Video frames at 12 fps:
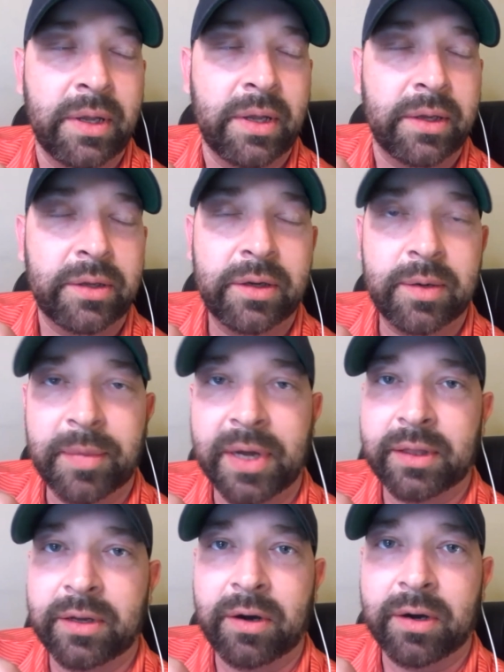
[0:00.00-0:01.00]
you can
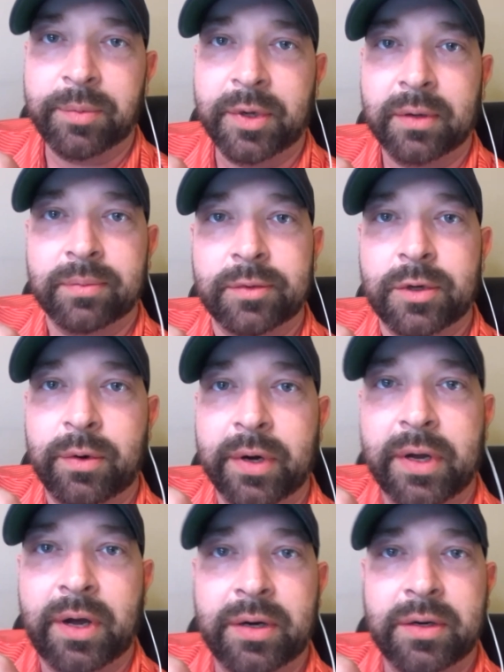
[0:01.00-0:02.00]
make the argument Corey
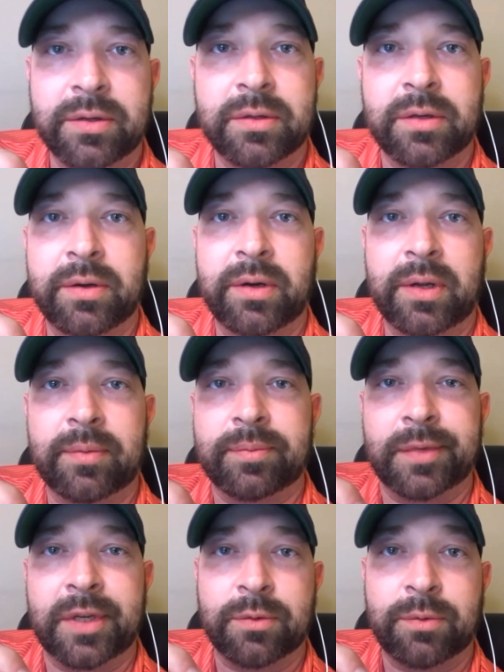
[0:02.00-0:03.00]
Connors is doing it
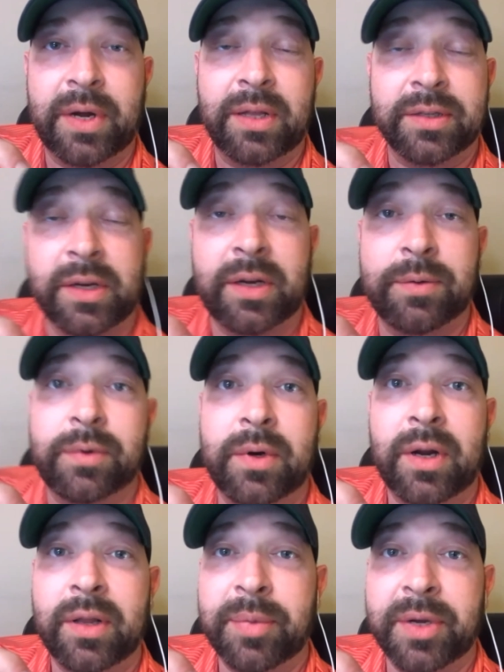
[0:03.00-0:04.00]
as well as anyone
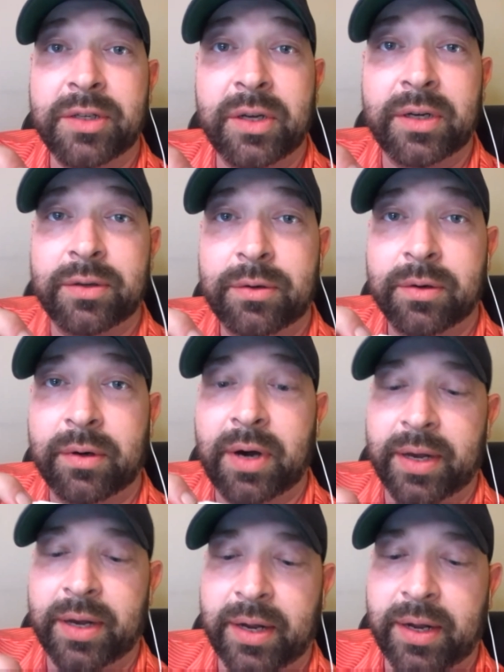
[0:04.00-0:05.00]
on the PGA Tour right
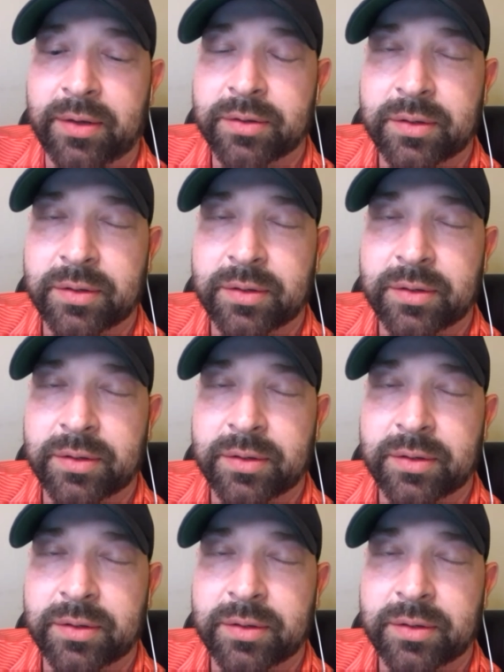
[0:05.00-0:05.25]
now.